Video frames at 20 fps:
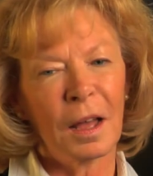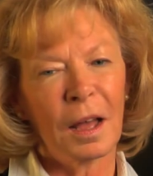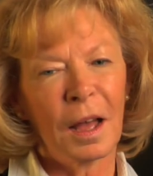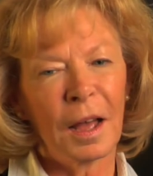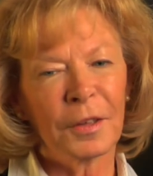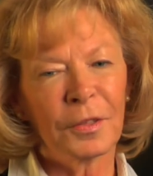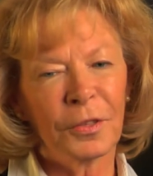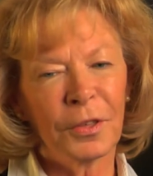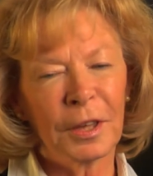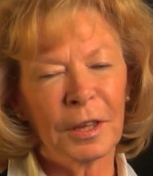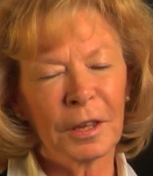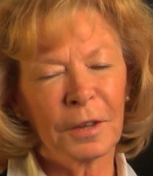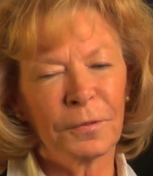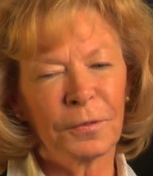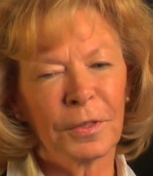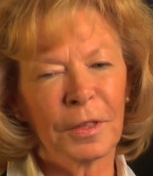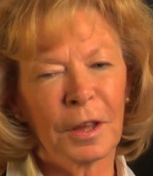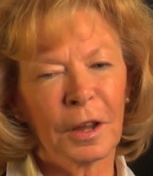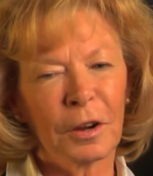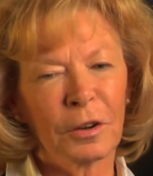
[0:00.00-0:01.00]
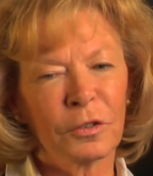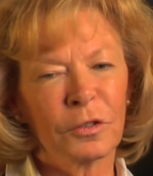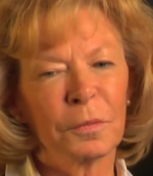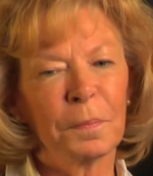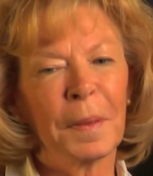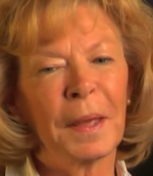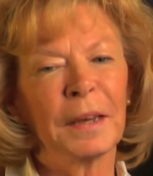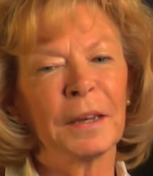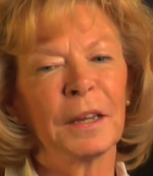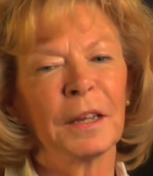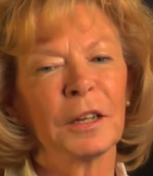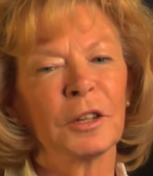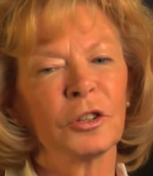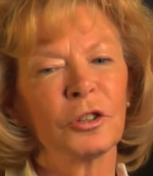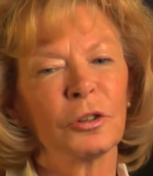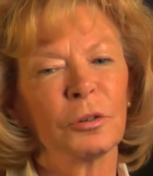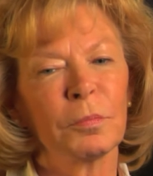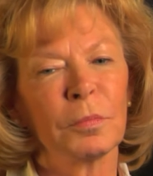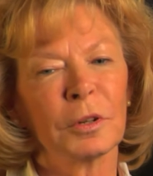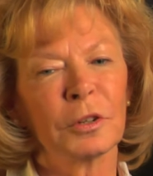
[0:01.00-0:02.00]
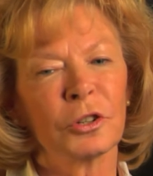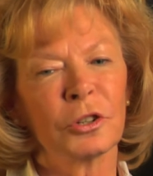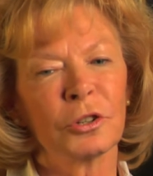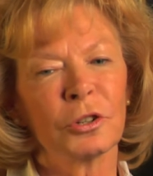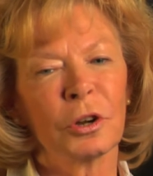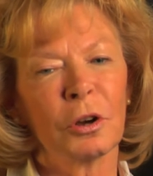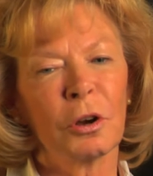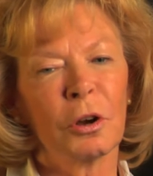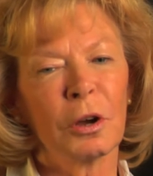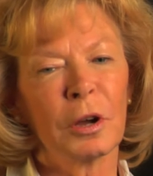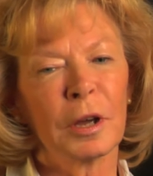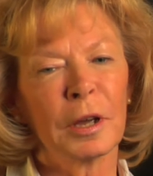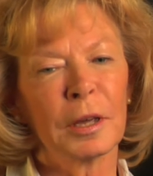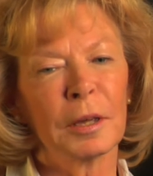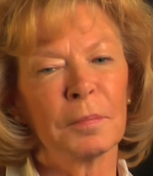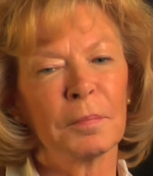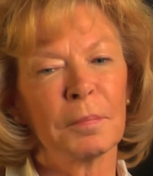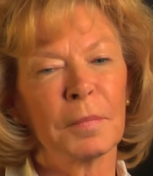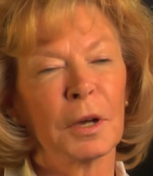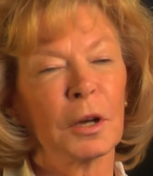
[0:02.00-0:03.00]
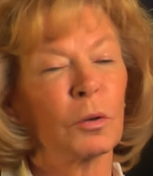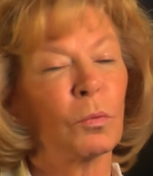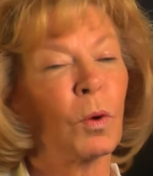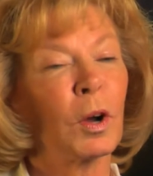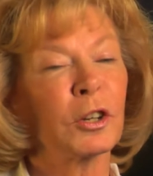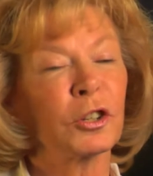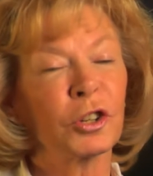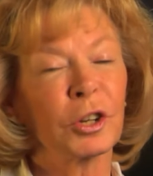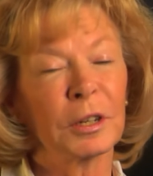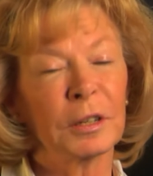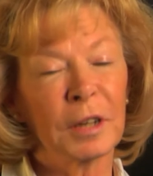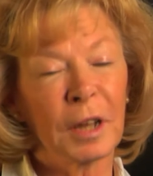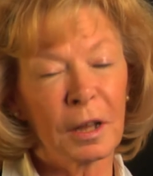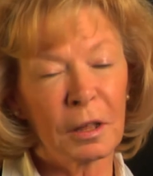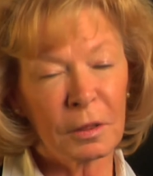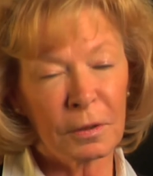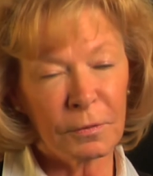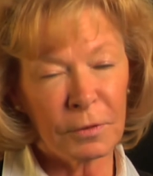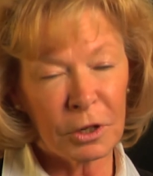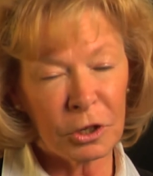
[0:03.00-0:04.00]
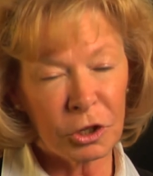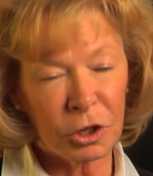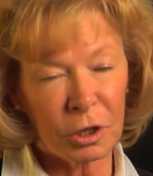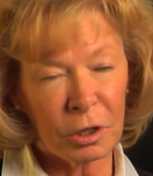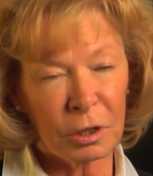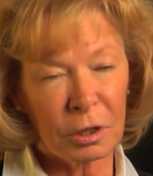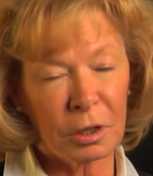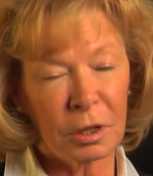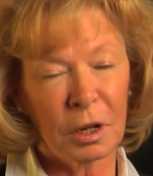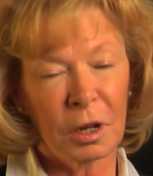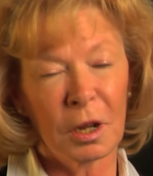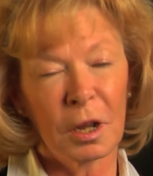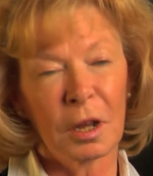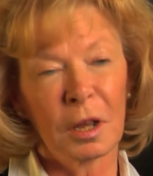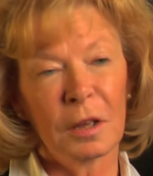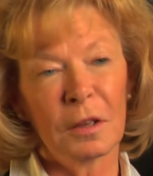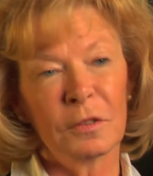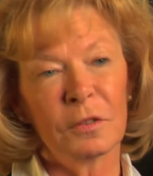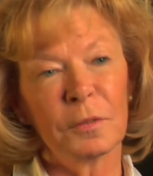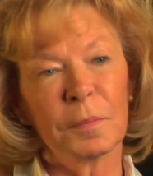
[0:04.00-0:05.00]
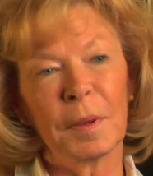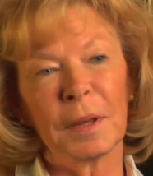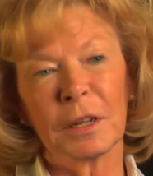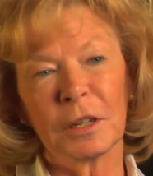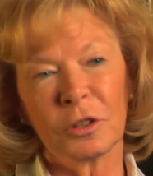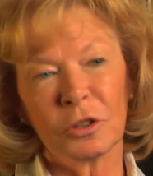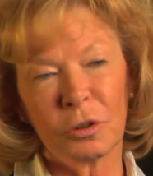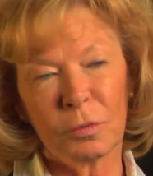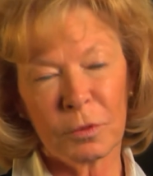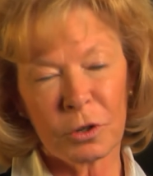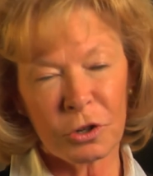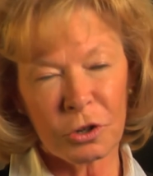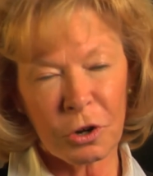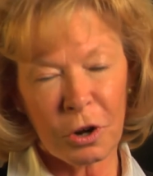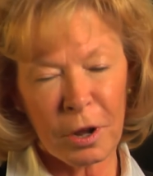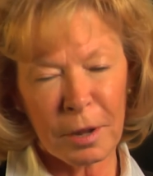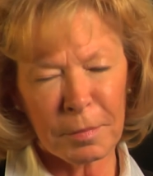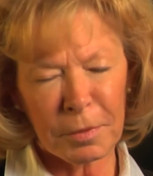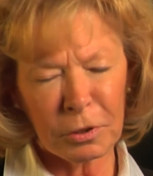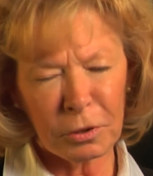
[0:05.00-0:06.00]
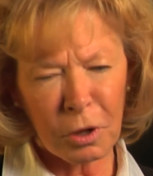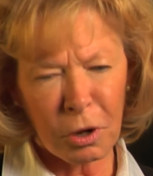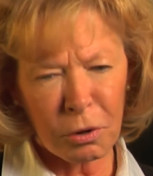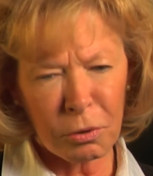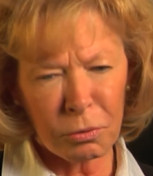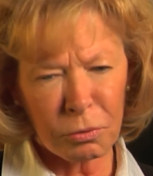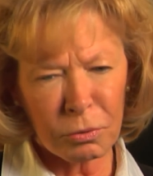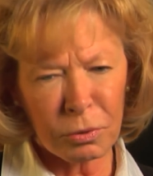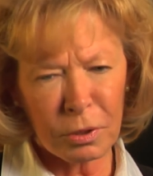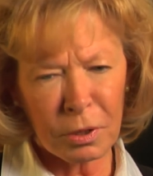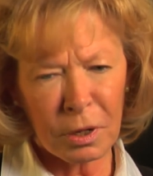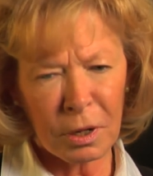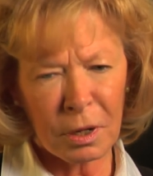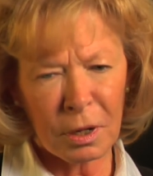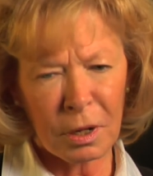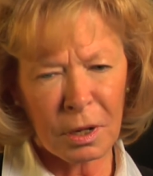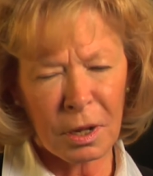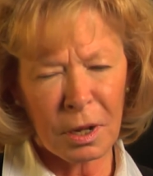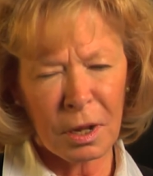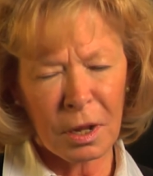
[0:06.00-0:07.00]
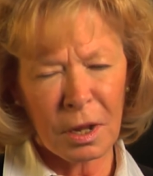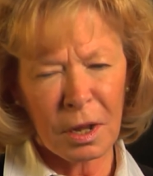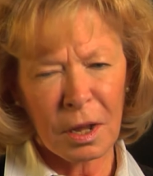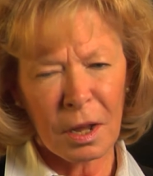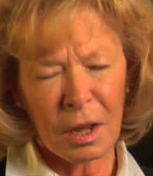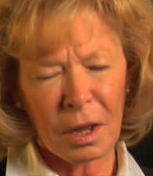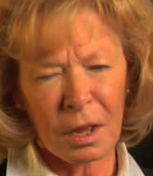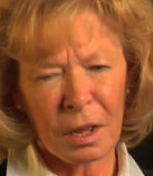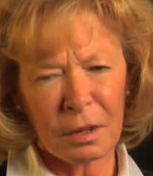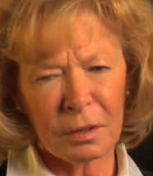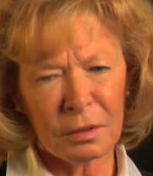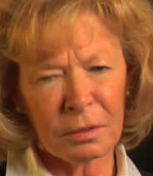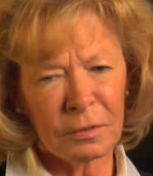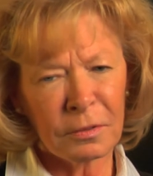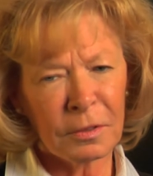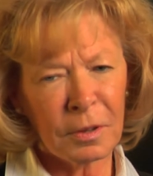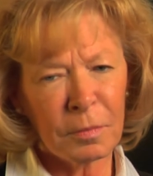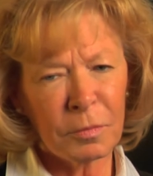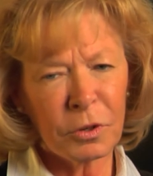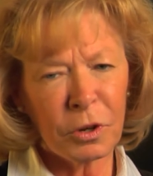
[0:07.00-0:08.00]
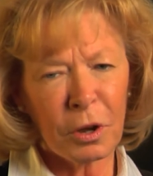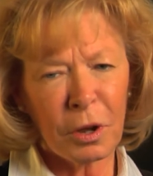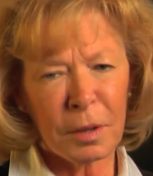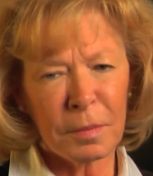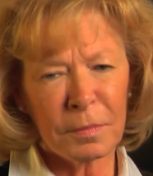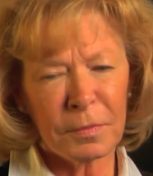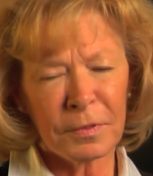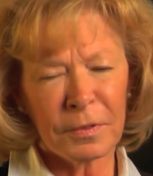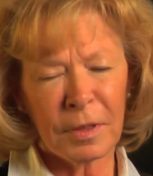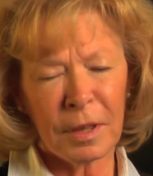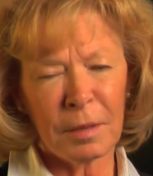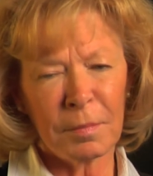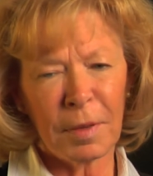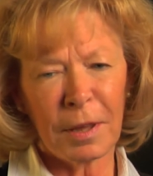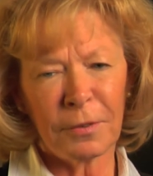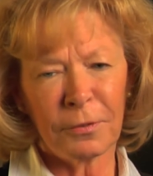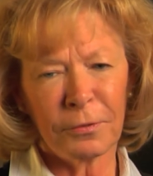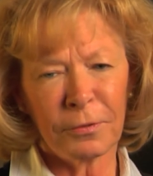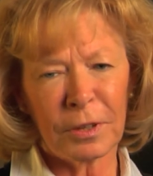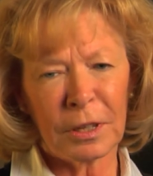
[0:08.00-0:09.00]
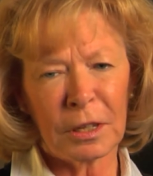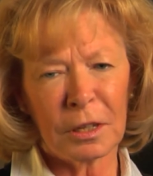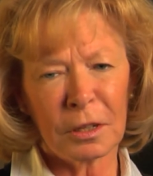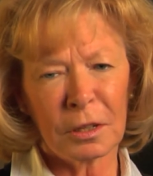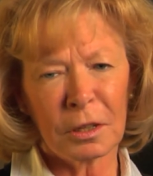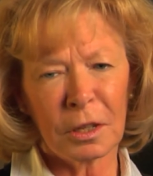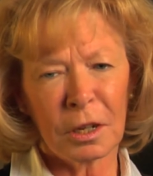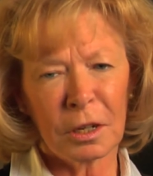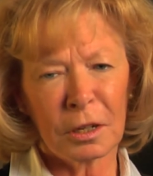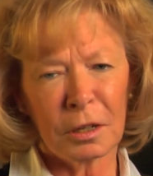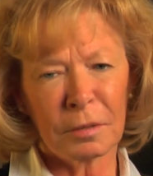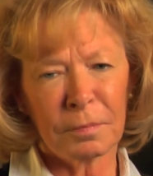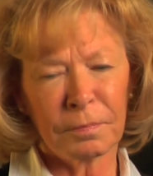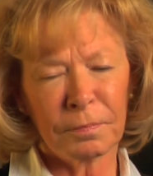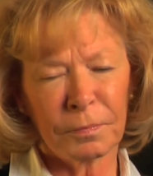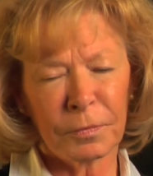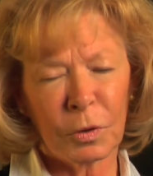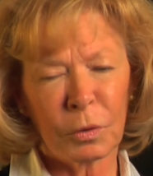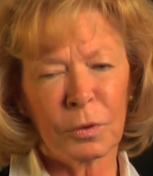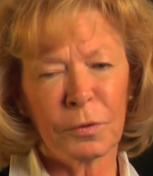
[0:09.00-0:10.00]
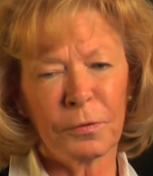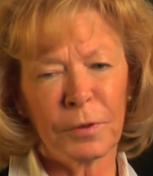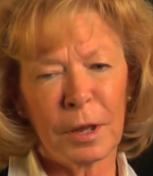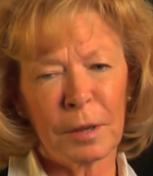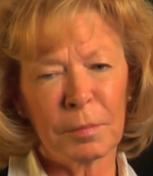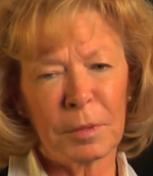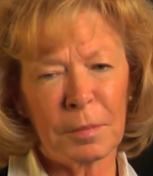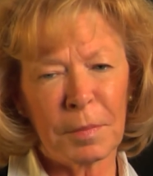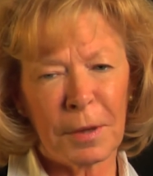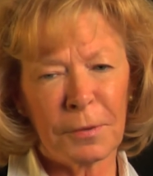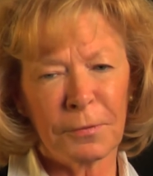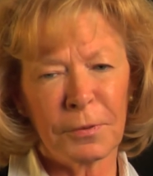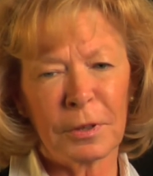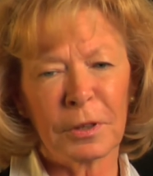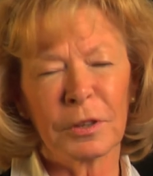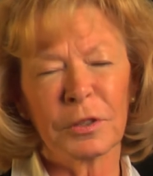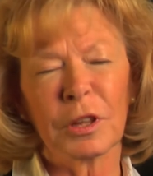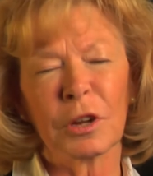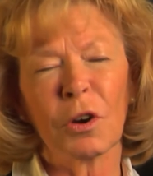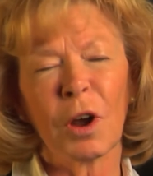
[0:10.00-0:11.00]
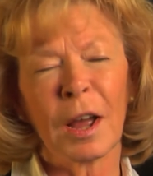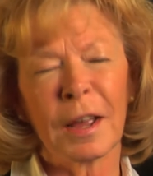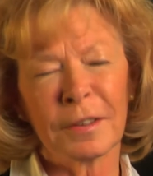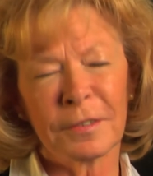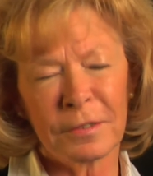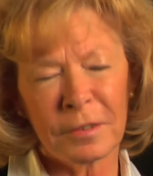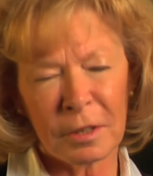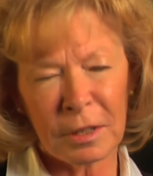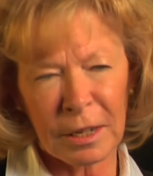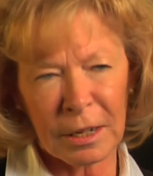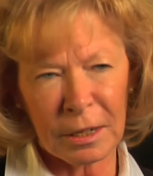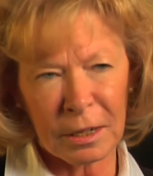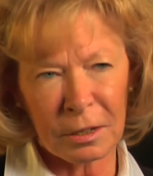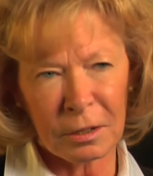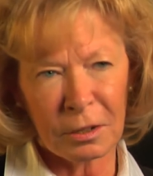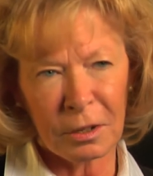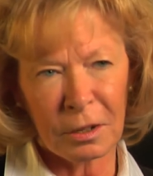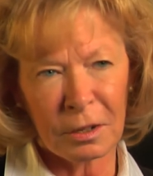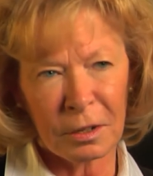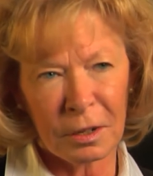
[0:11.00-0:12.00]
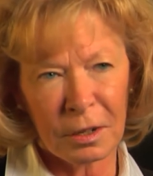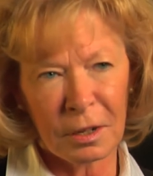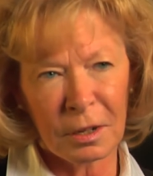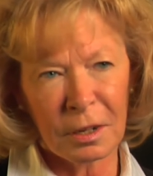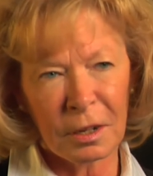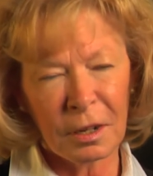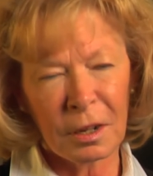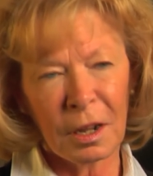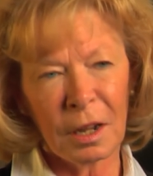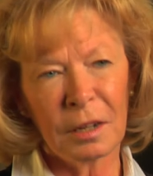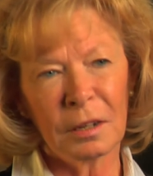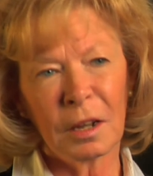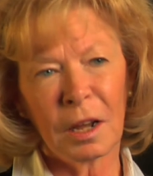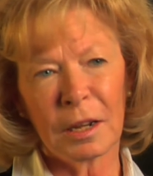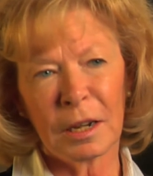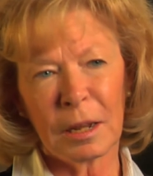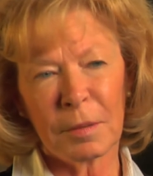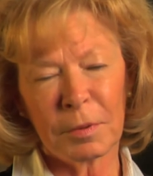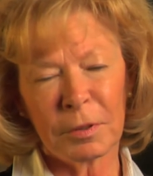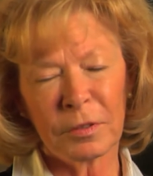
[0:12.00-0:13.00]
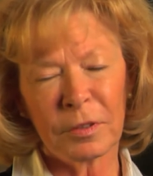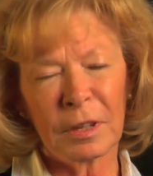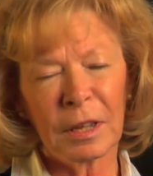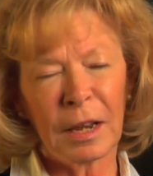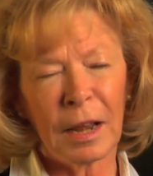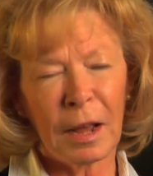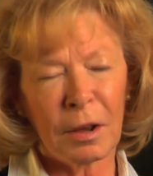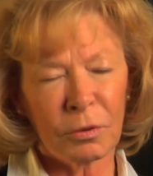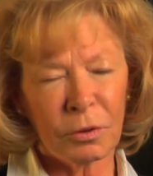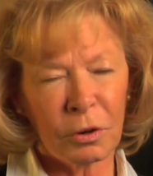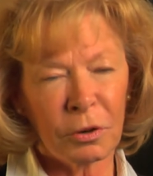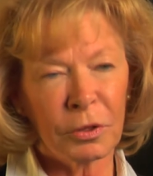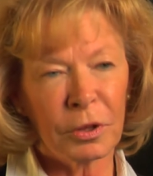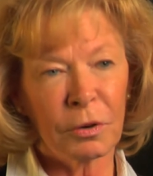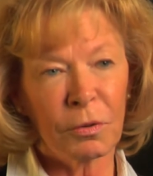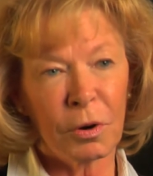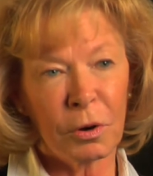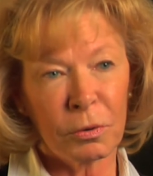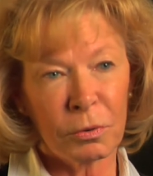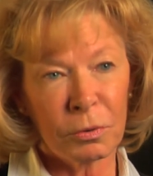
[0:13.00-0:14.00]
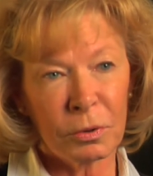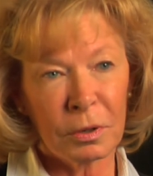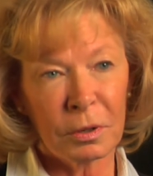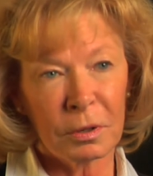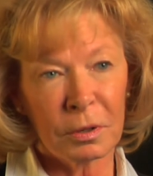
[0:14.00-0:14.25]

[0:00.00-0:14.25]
I think if they're spending too much time watching television, spending too much time alone, sometimes they may feel, or the family may feel that they're isolated and not able to get out on their own.